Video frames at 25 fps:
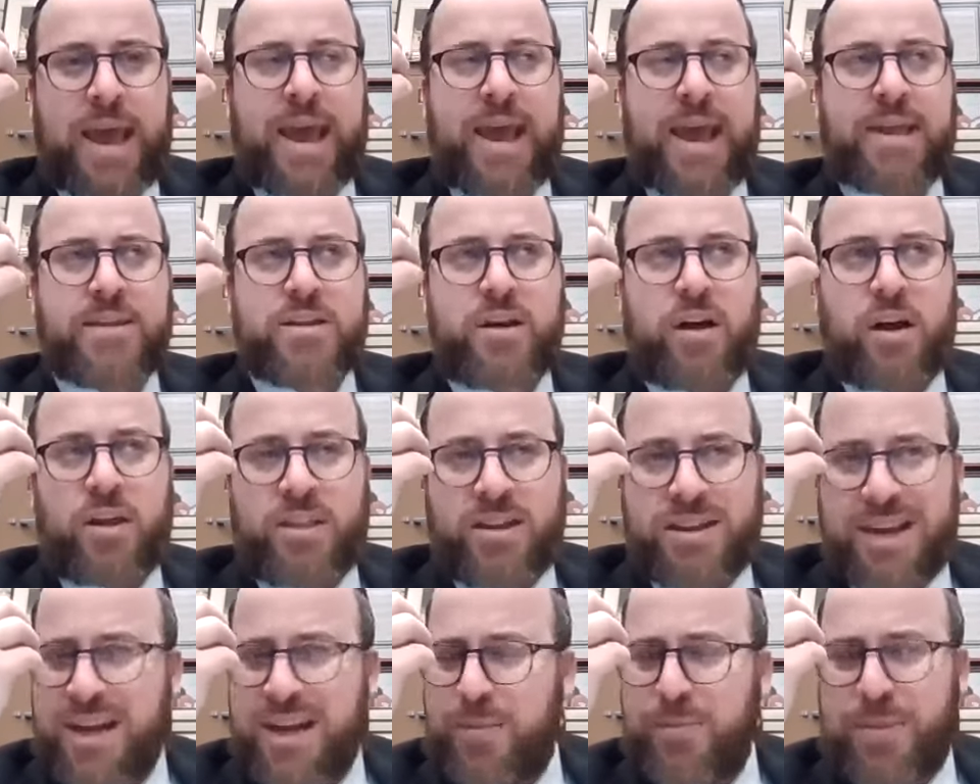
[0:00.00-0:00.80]
And
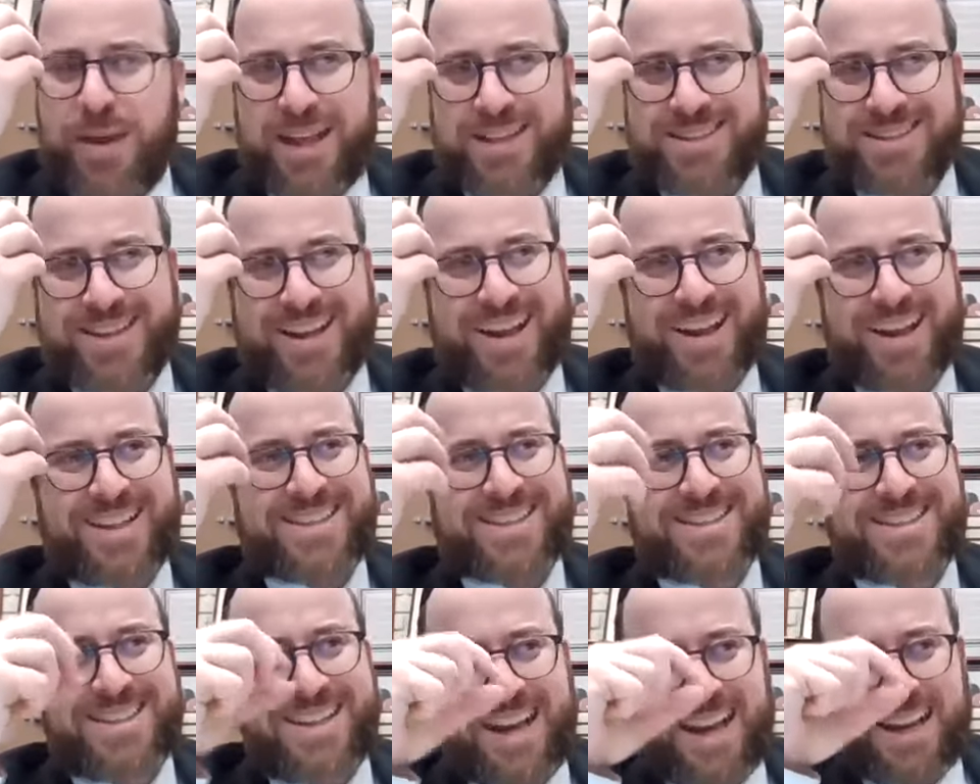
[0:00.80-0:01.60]
the night of Pesach,
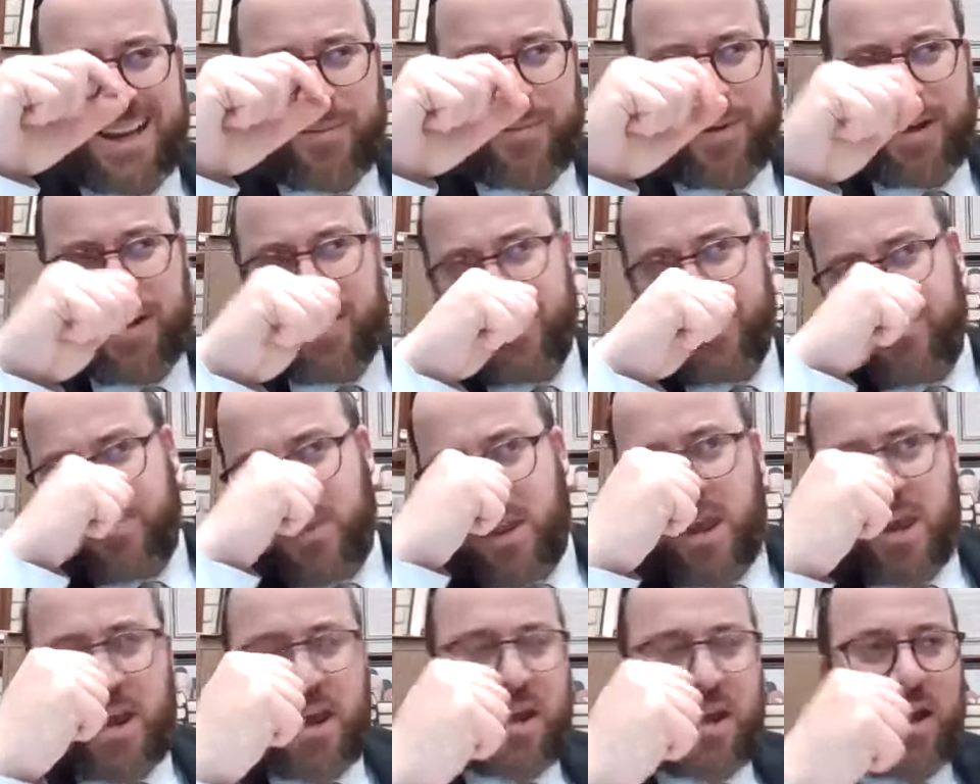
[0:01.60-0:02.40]
it's not about
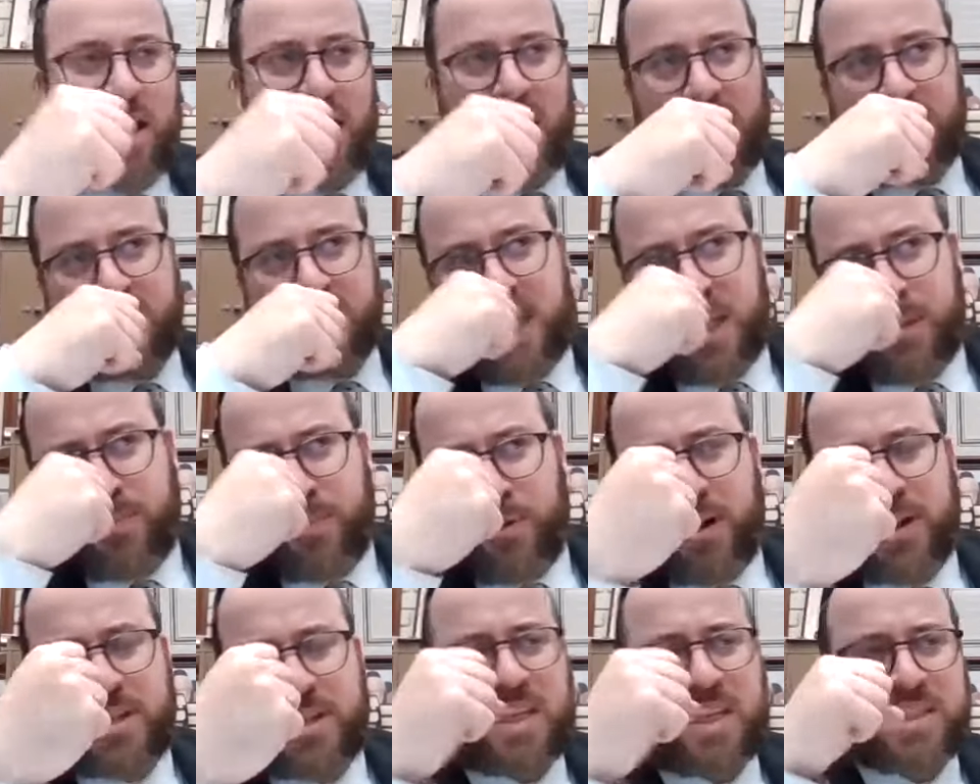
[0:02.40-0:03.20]
a Sipur
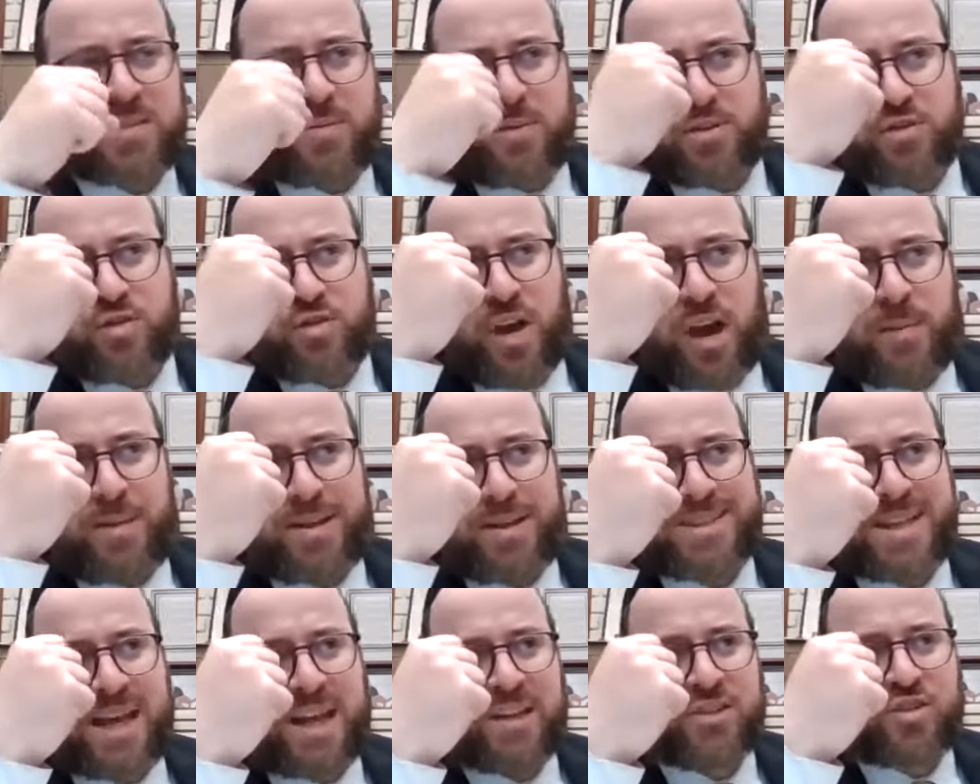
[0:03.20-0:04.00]
Yitzis Mitzrayim
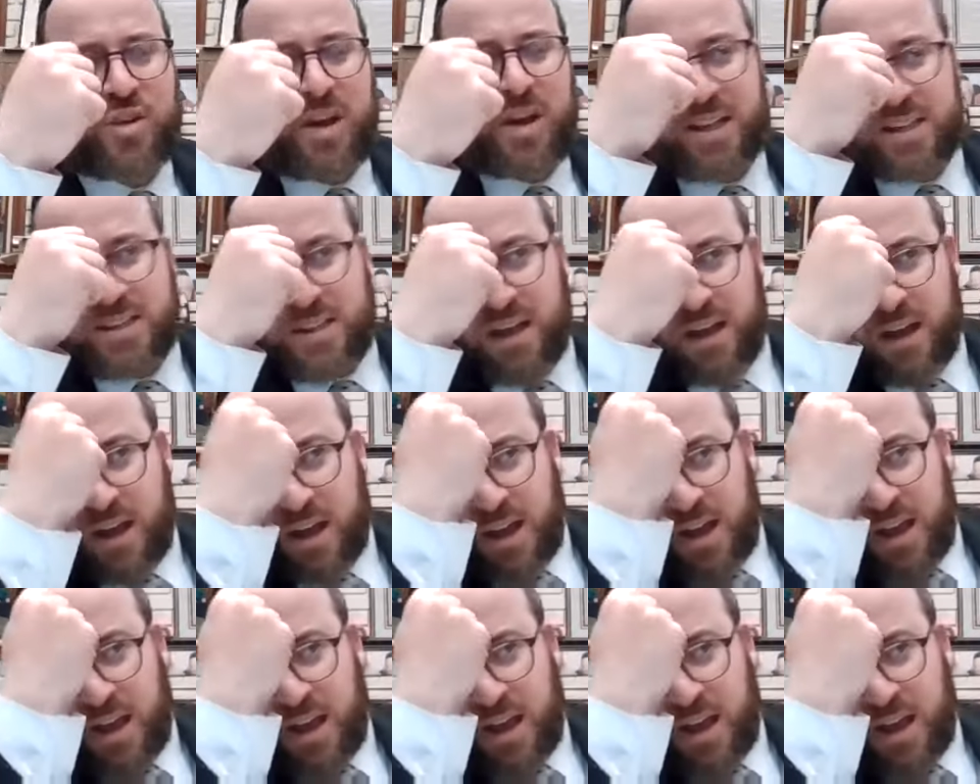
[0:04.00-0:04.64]
It's not trying to,